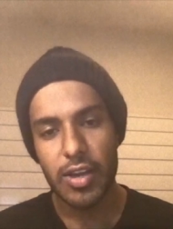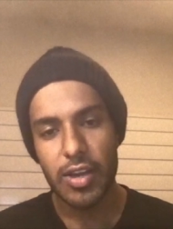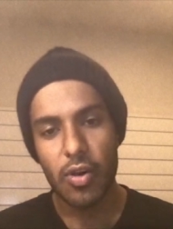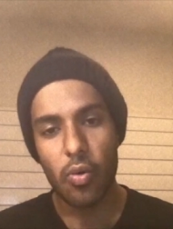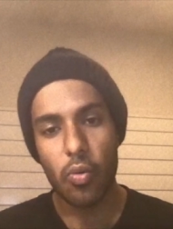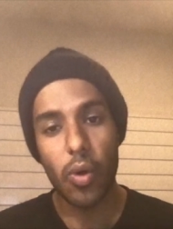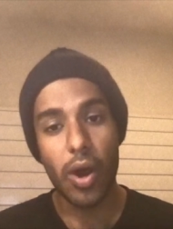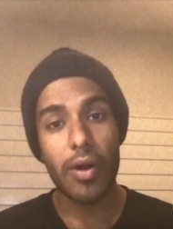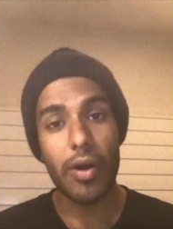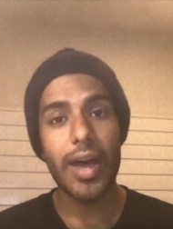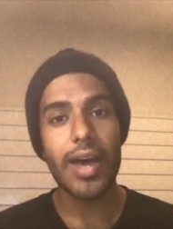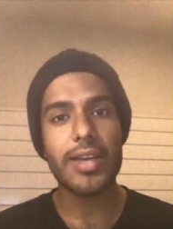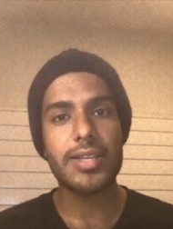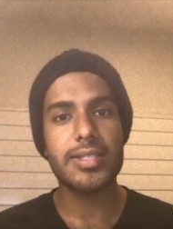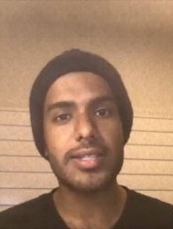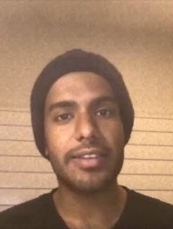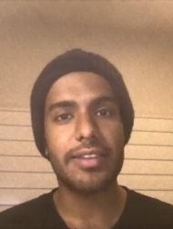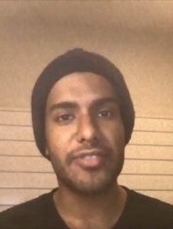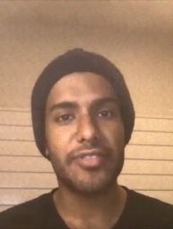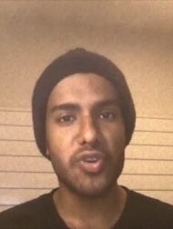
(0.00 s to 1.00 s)

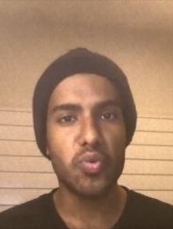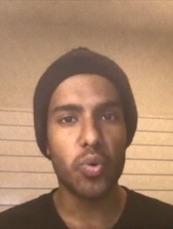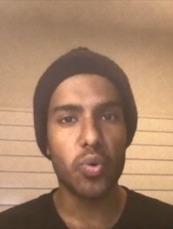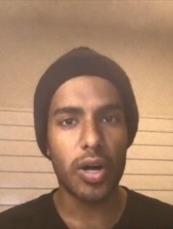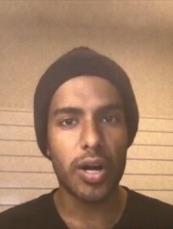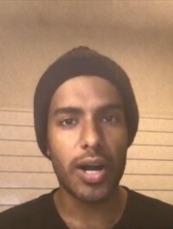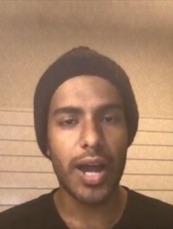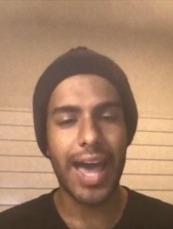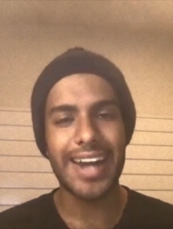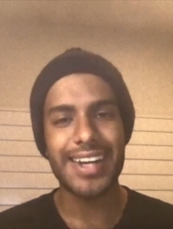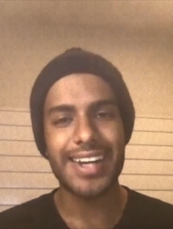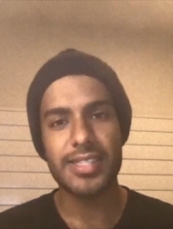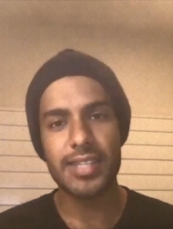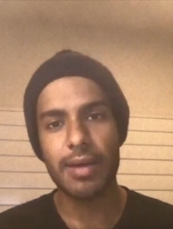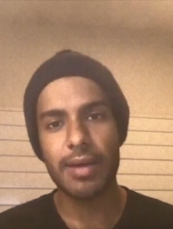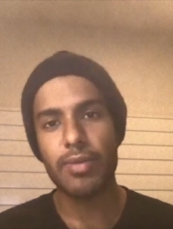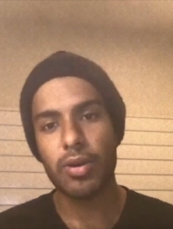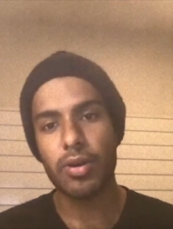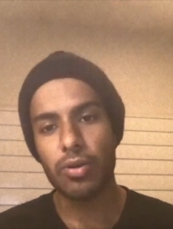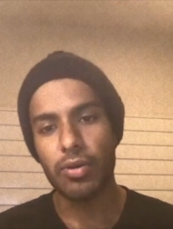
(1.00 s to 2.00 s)
Whereas if you were at
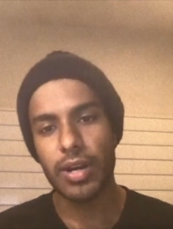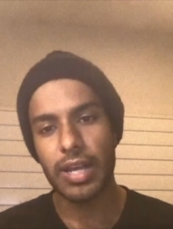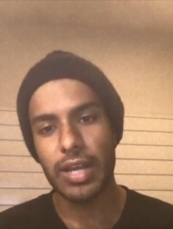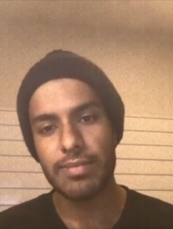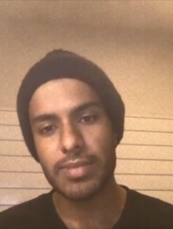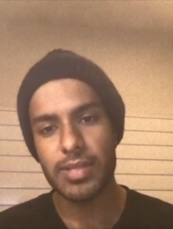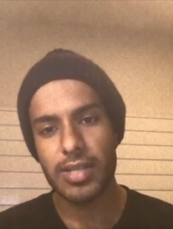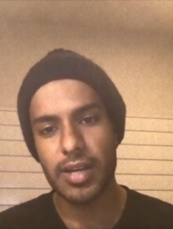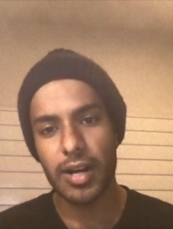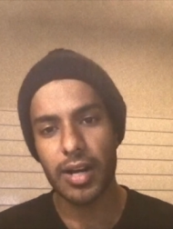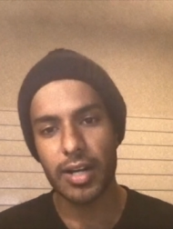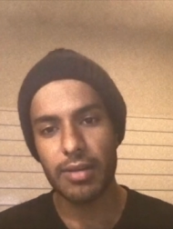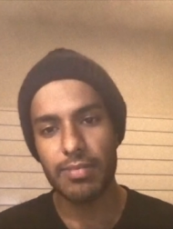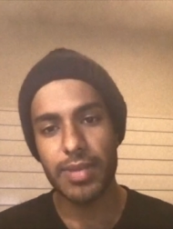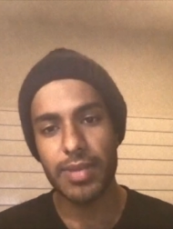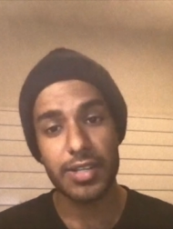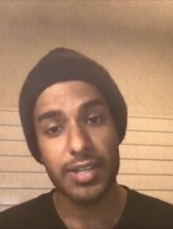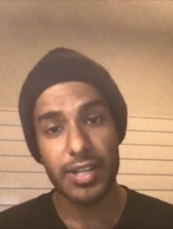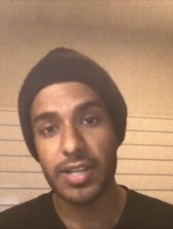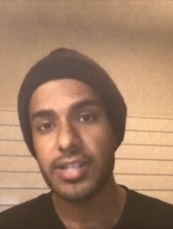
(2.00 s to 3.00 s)
some no-name startup
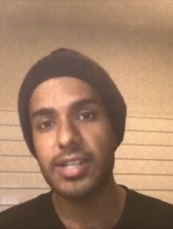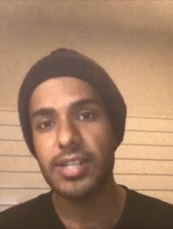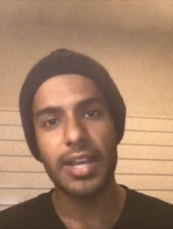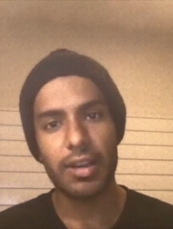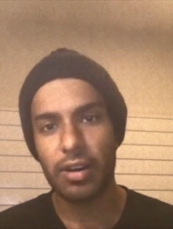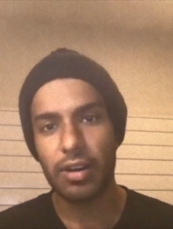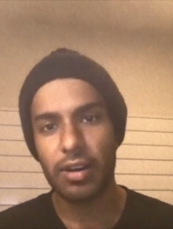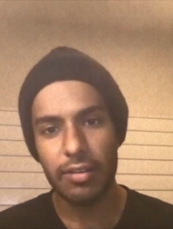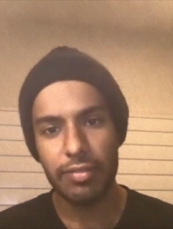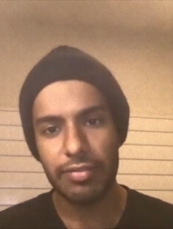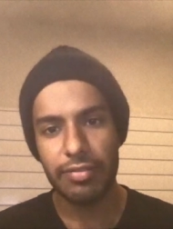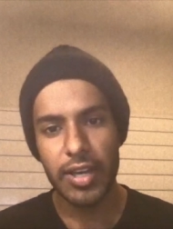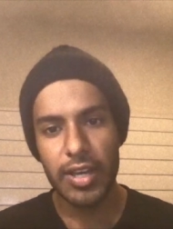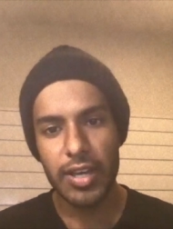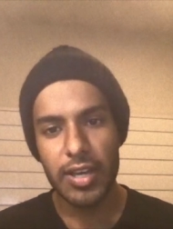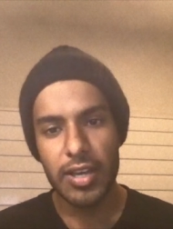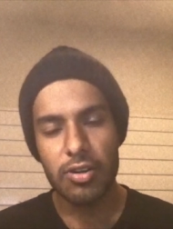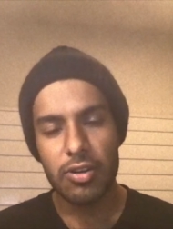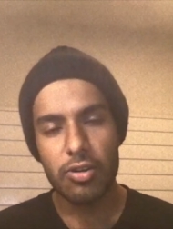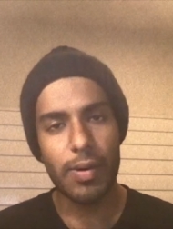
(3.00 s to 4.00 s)
that didn't take off,
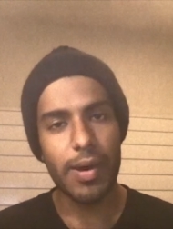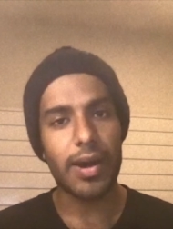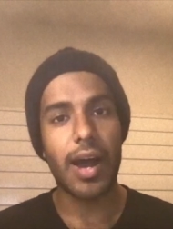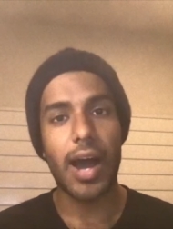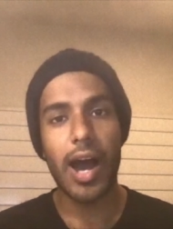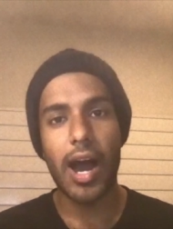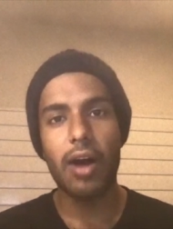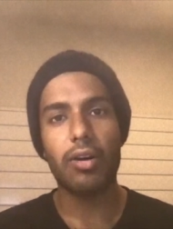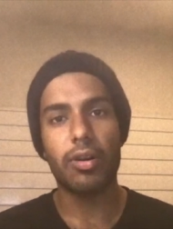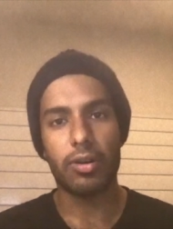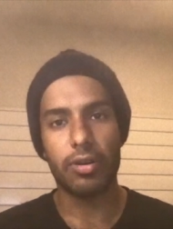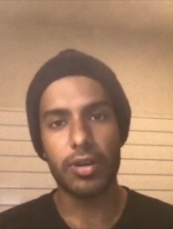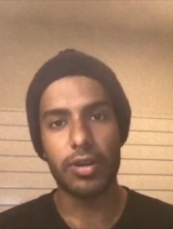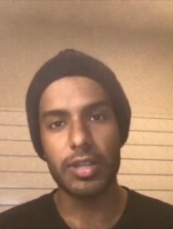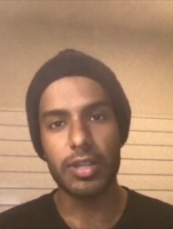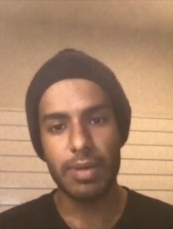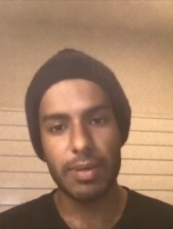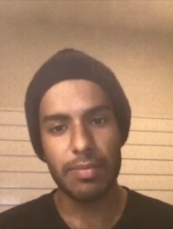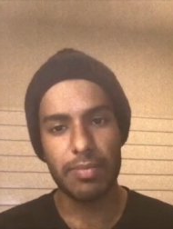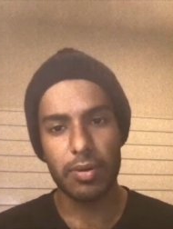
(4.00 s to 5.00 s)
no matter how good
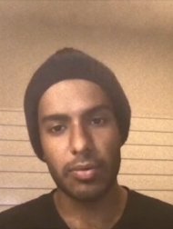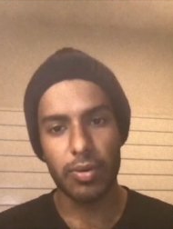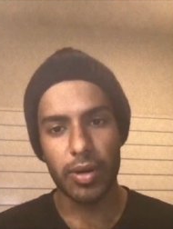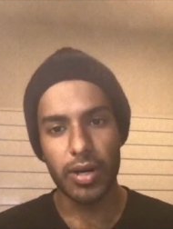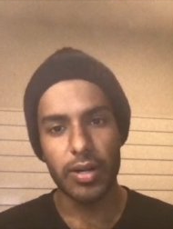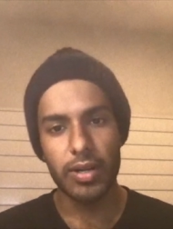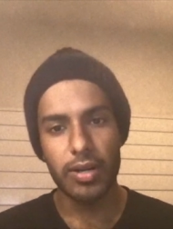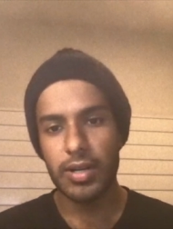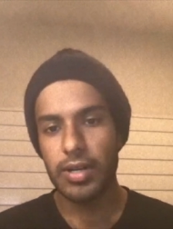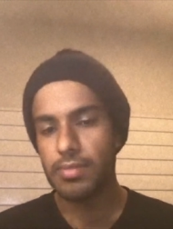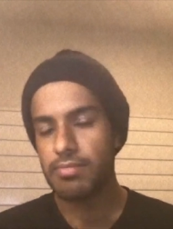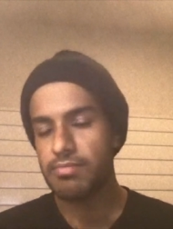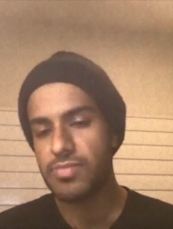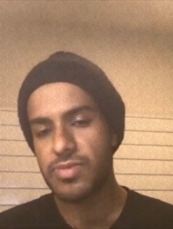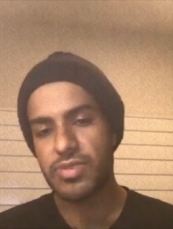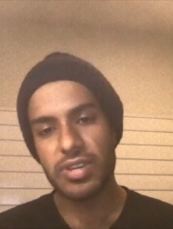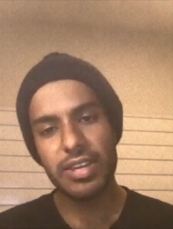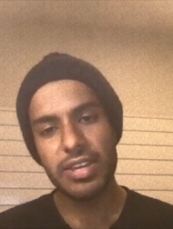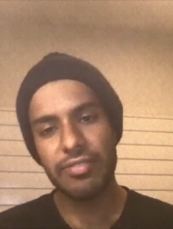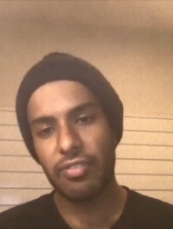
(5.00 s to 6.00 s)
the people were,
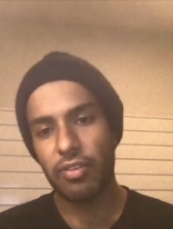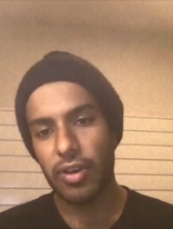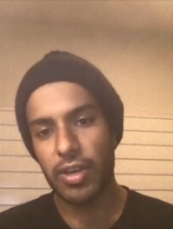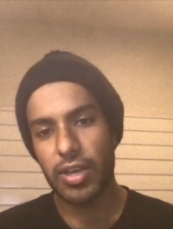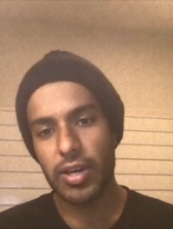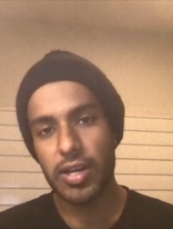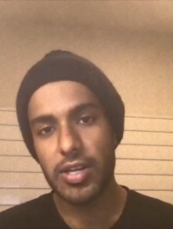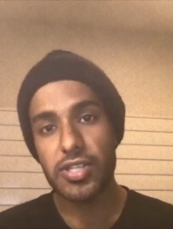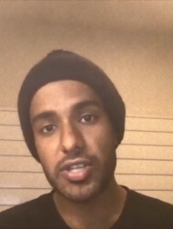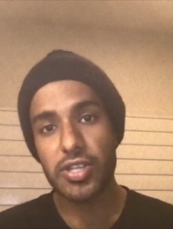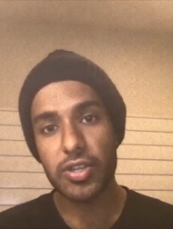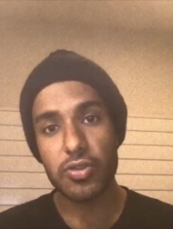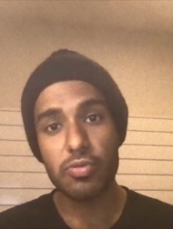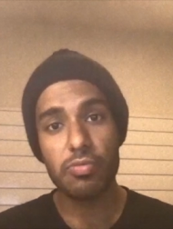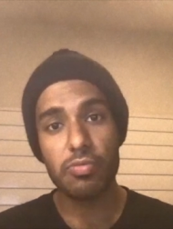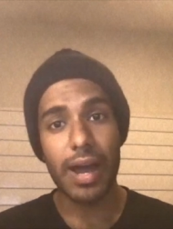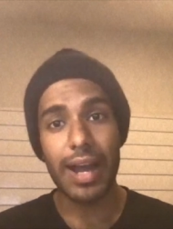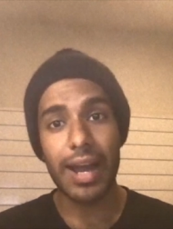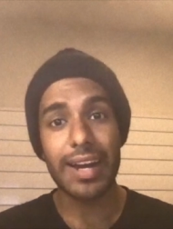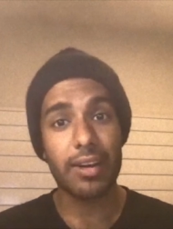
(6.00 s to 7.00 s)
three, four years, you
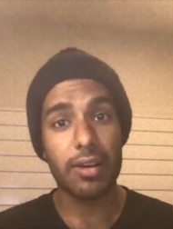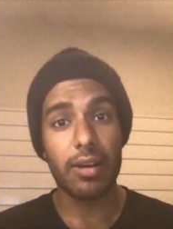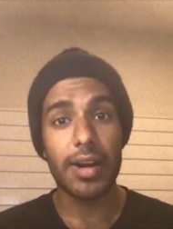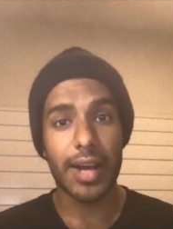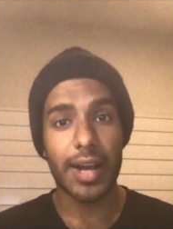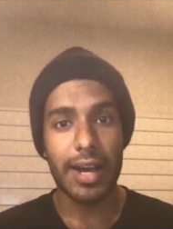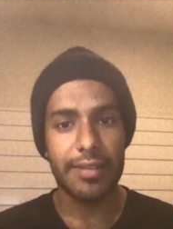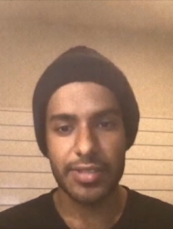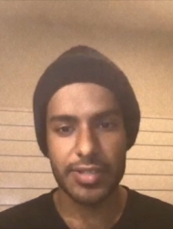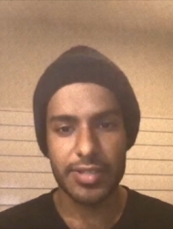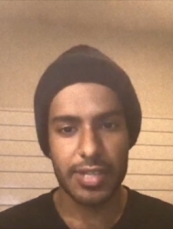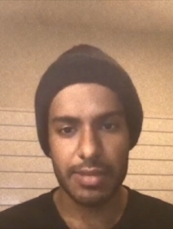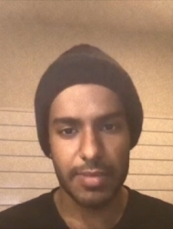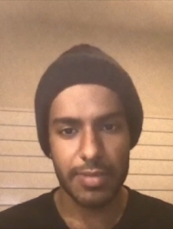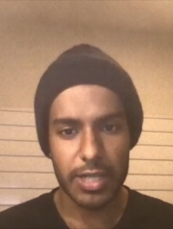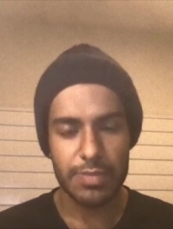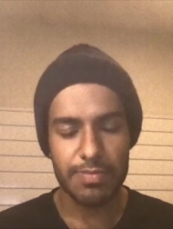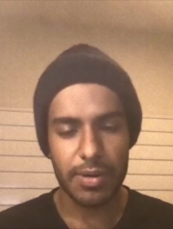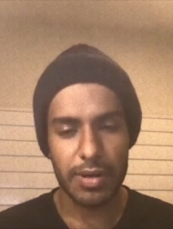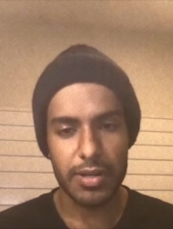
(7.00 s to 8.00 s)
might not have the same
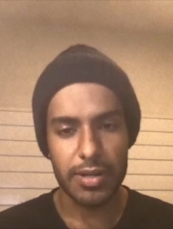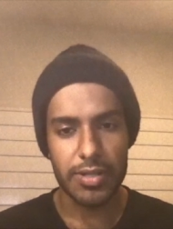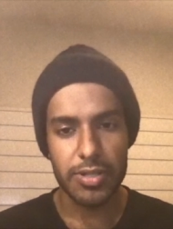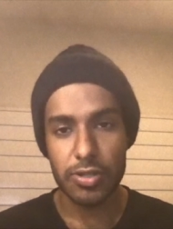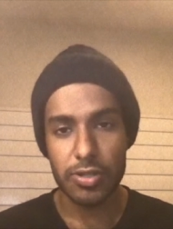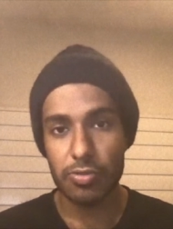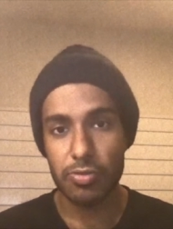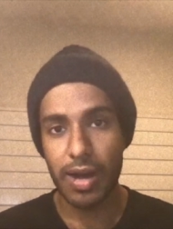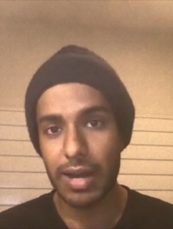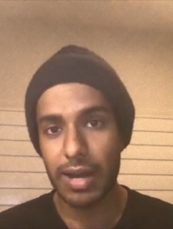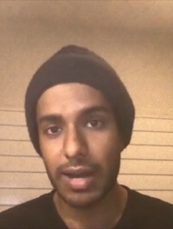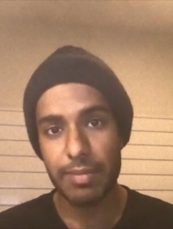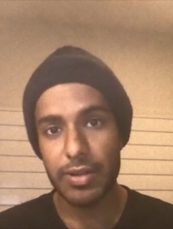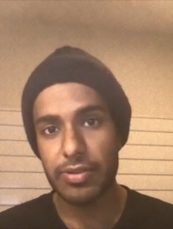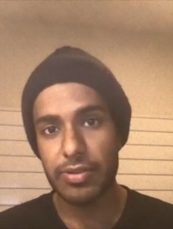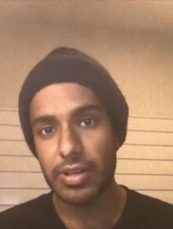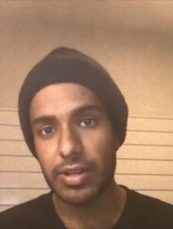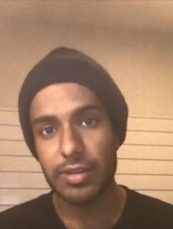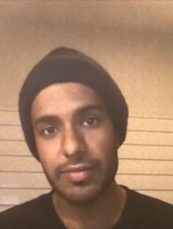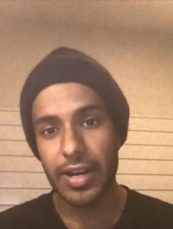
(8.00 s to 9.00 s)
experience. You might be
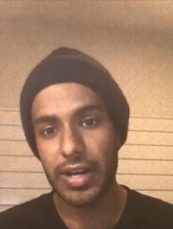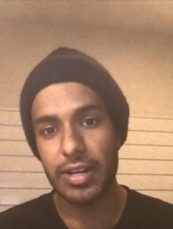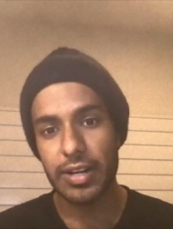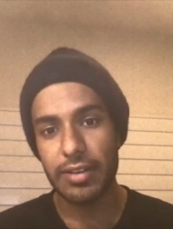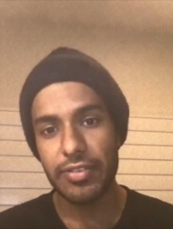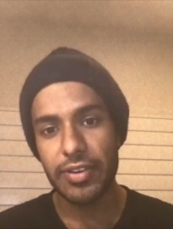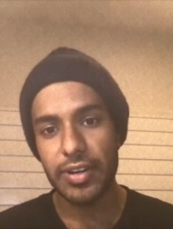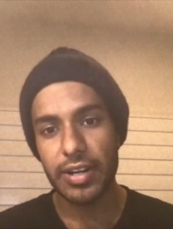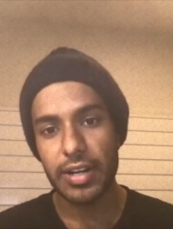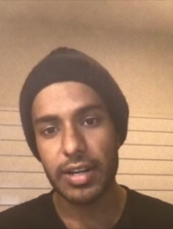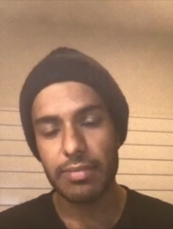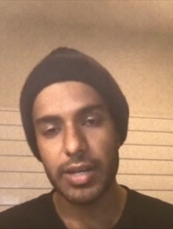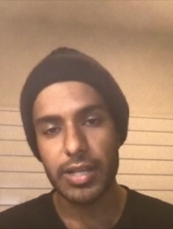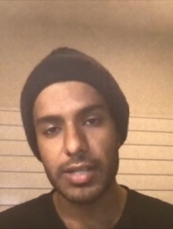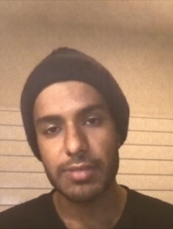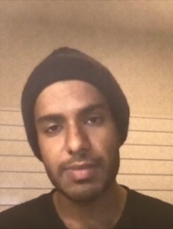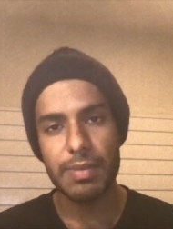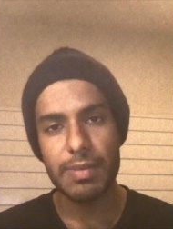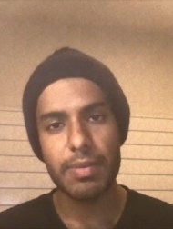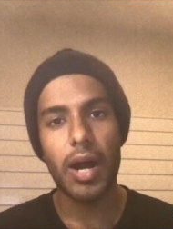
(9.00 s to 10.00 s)
treated very differently
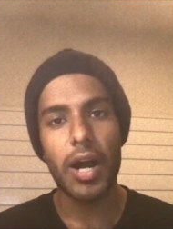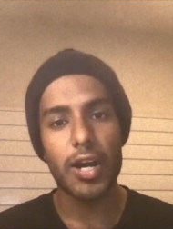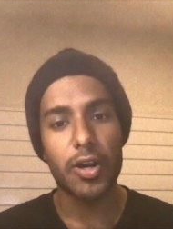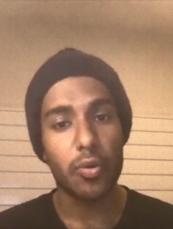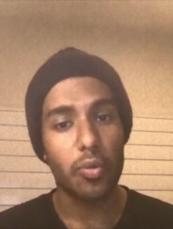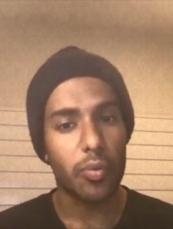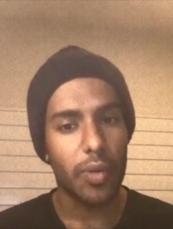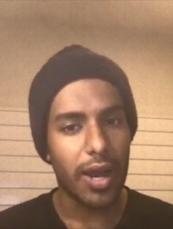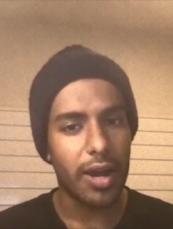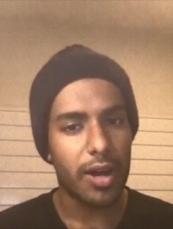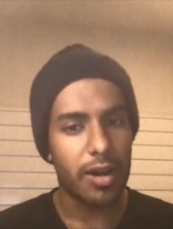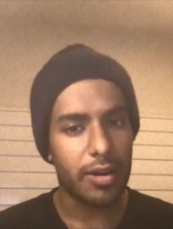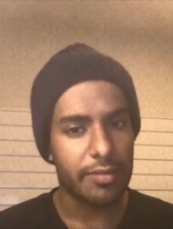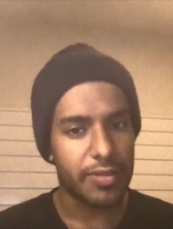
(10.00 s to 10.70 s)
because people aren't aware of